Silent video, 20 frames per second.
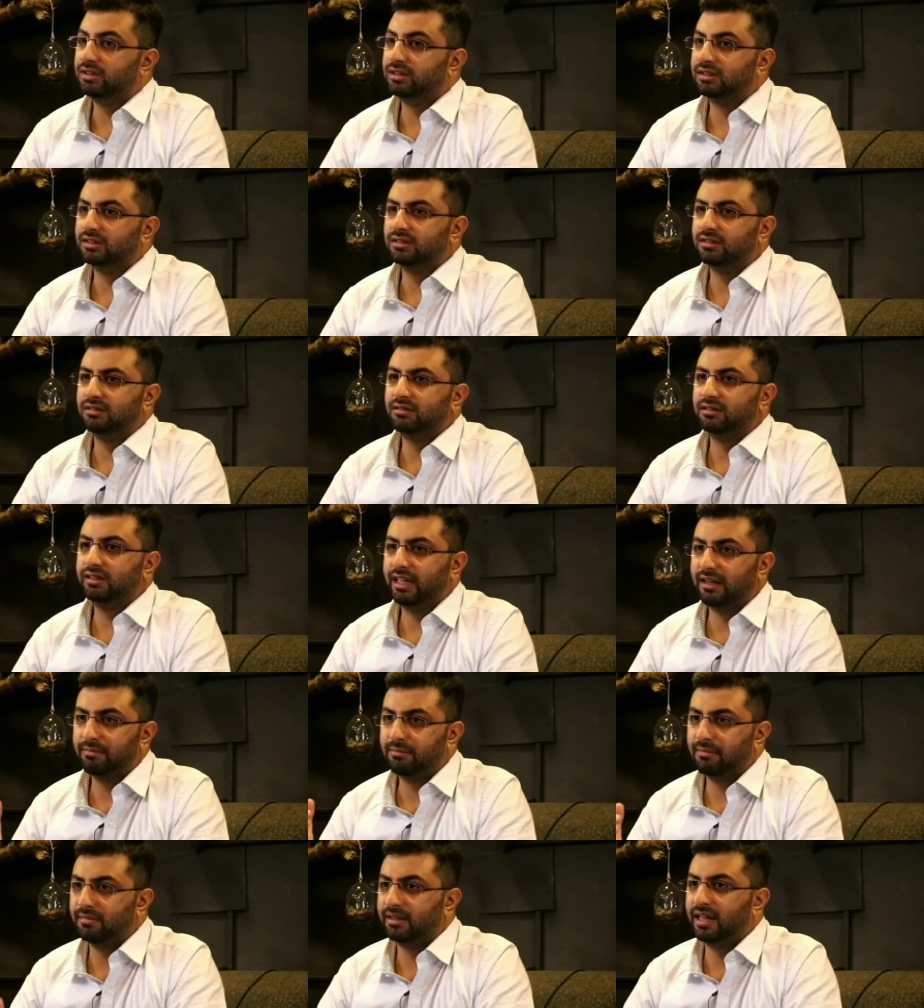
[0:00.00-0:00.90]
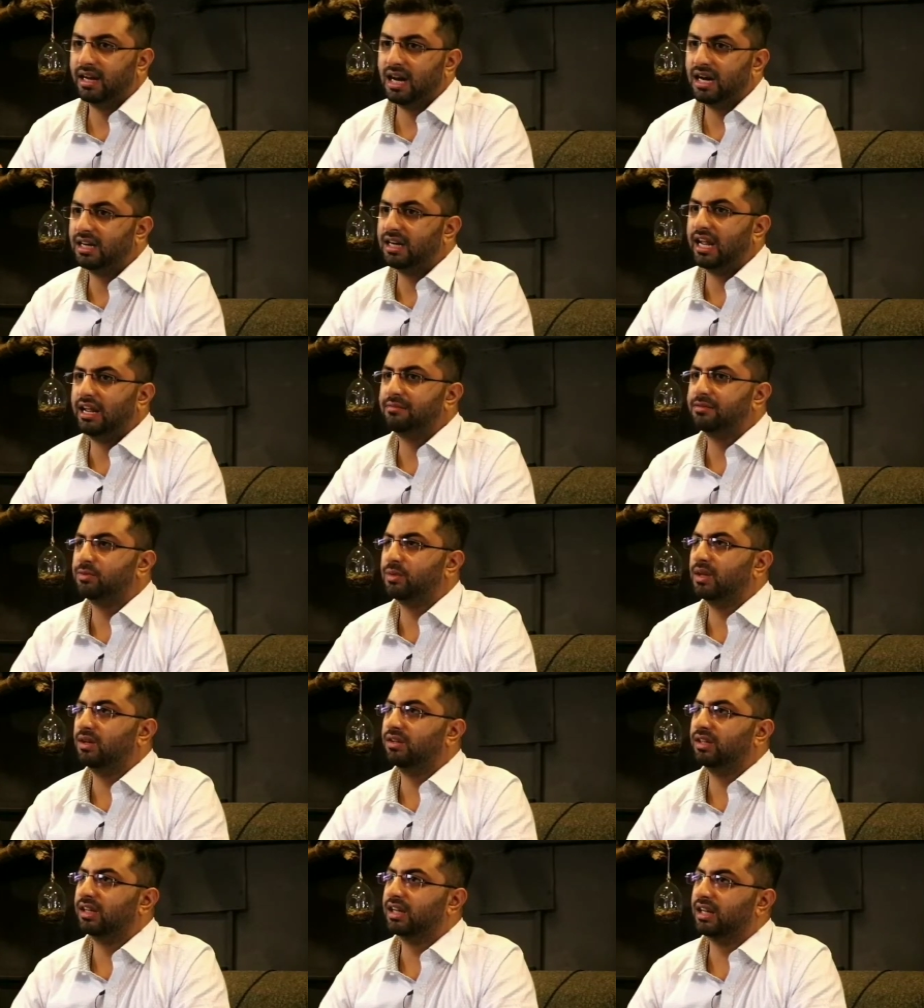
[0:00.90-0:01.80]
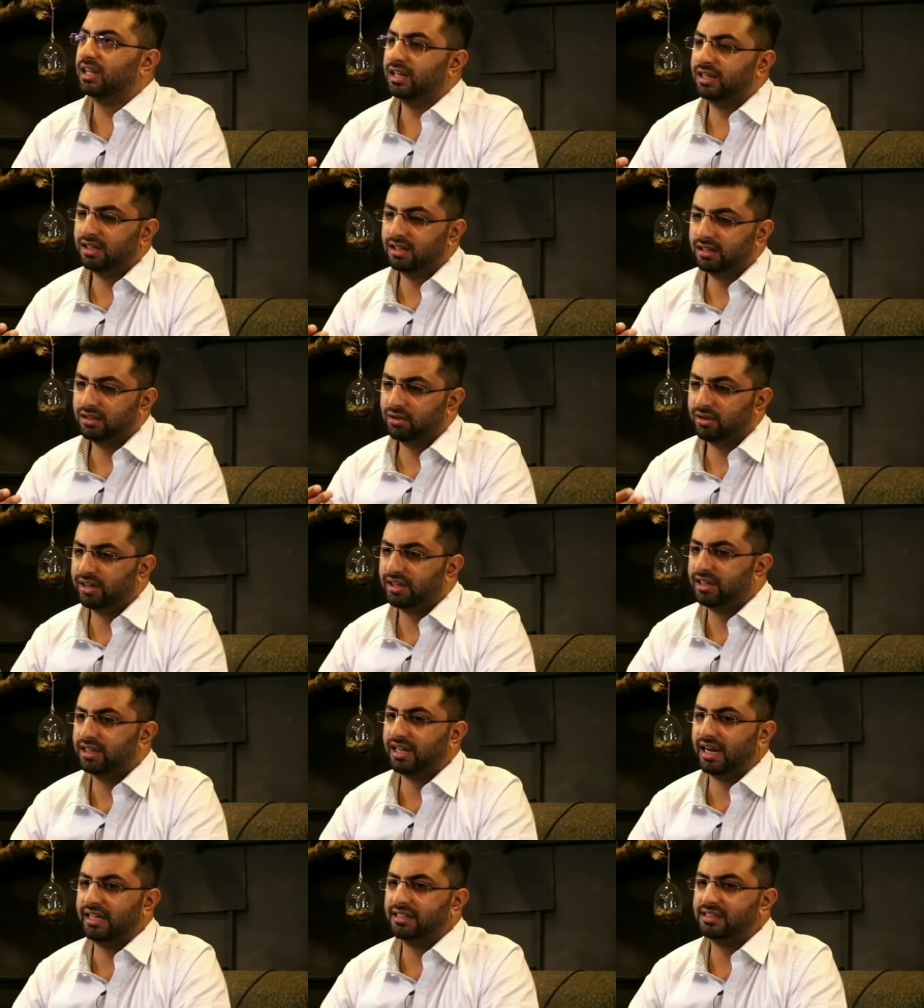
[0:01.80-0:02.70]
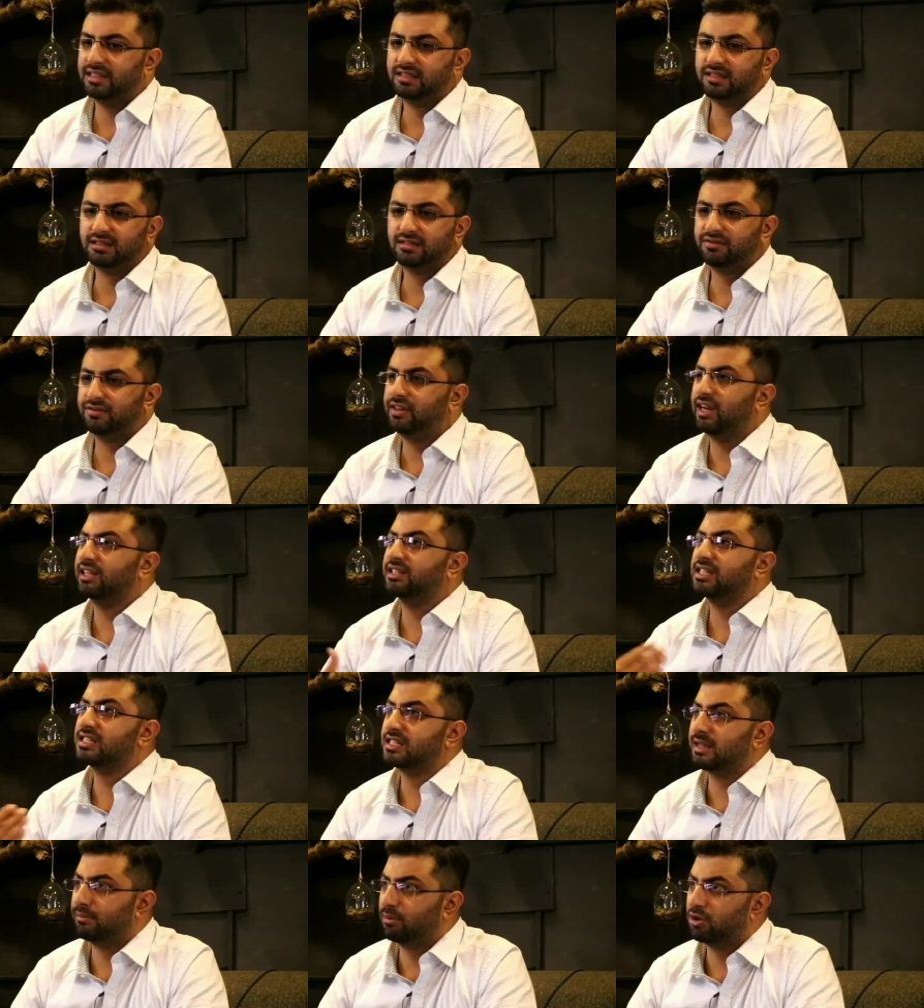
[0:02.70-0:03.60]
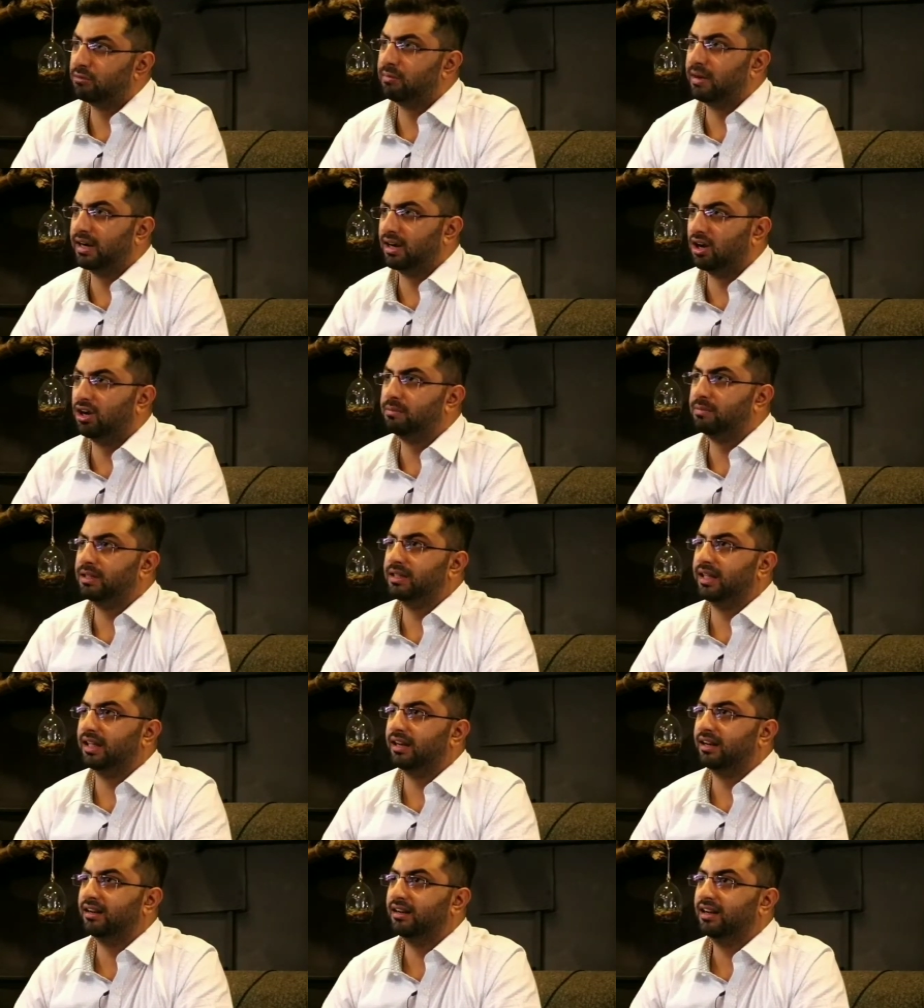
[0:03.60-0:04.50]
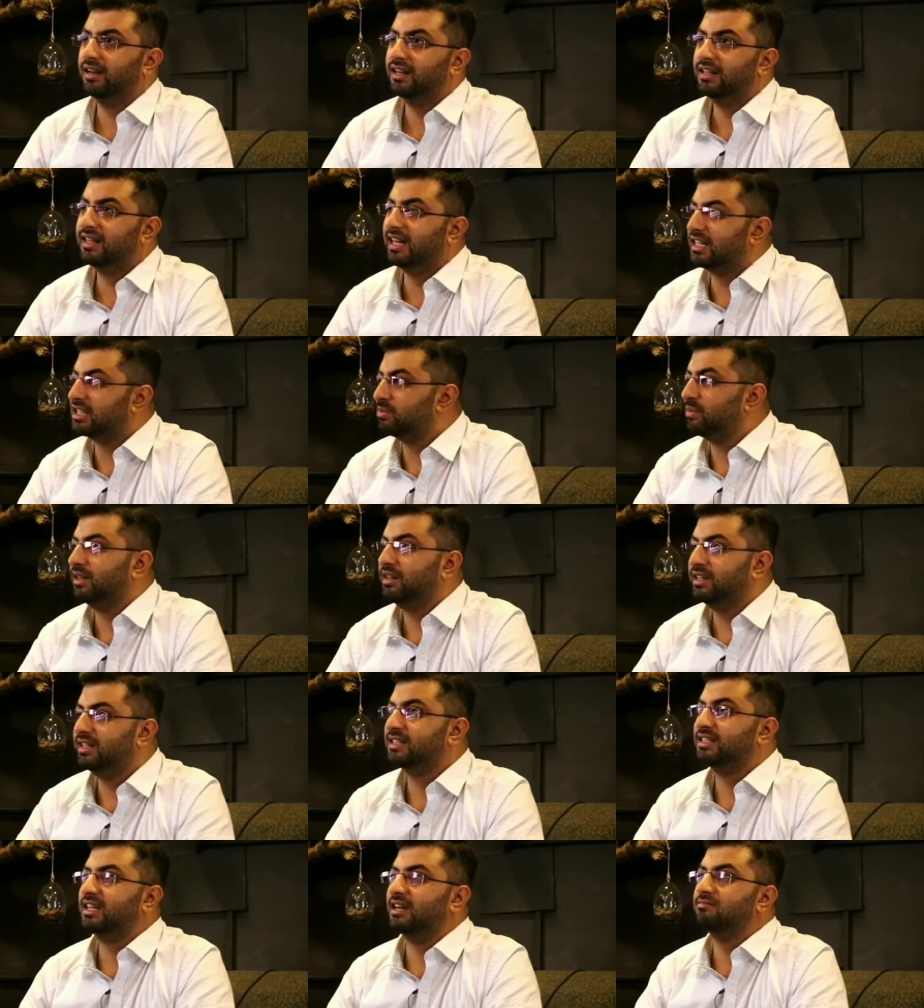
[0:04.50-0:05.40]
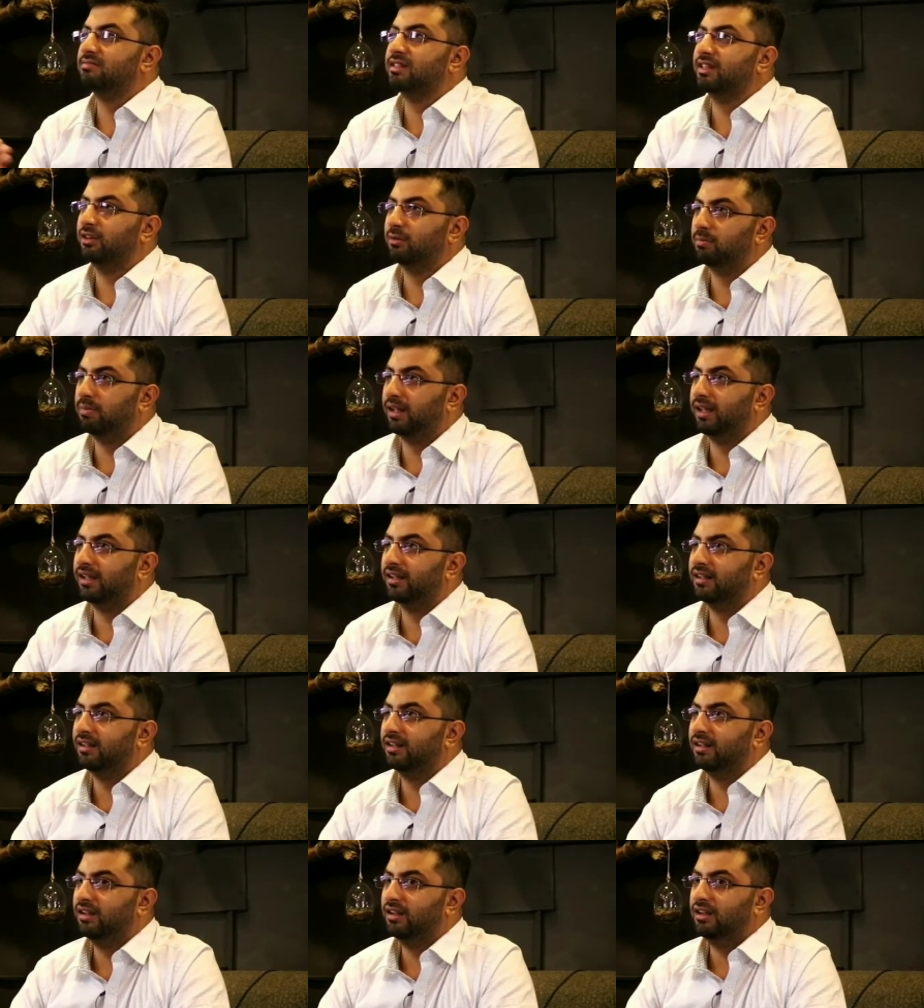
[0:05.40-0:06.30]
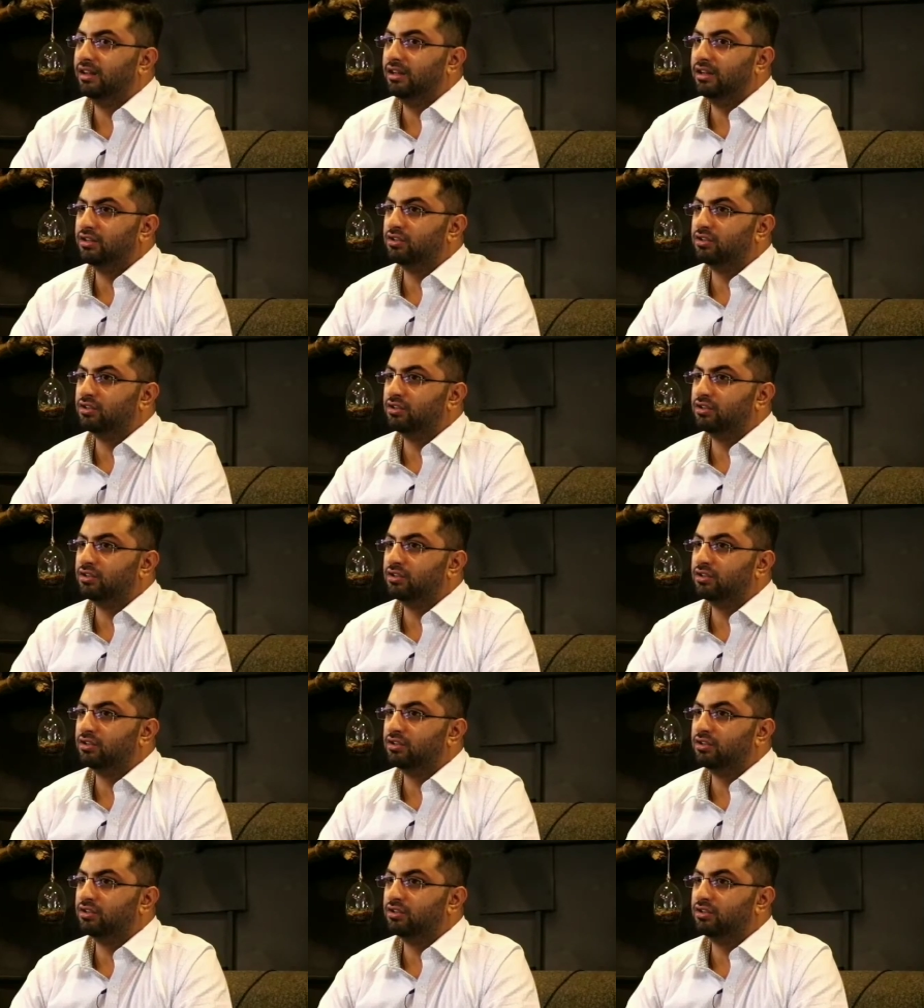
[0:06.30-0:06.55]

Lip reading: Because there are times when during the crisis financial support might not be there. That's when this comes into play.